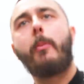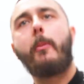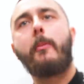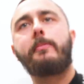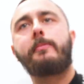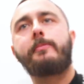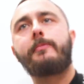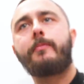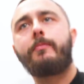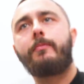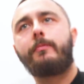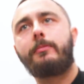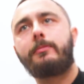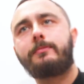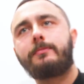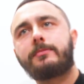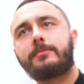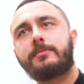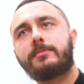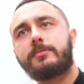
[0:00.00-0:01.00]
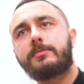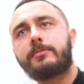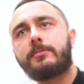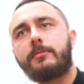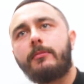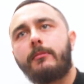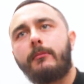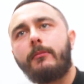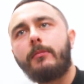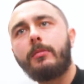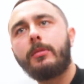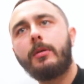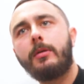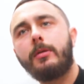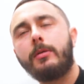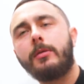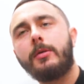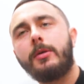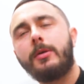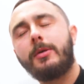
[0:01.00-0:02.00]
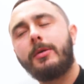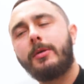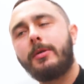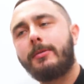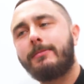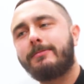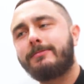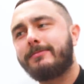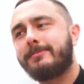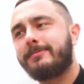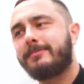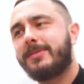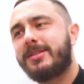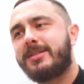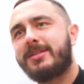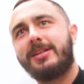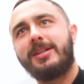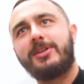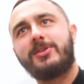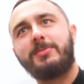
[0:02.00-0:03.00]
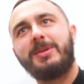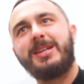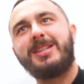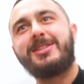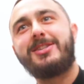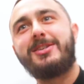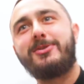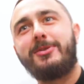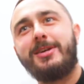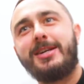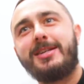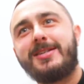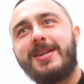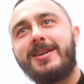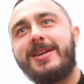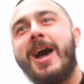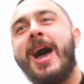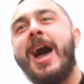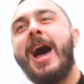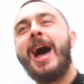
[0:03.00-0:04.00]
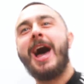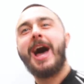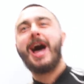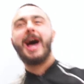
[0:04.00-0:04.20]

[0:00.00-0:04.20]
Daryl, halfway, how are we feeling? It's a little bit too easy, too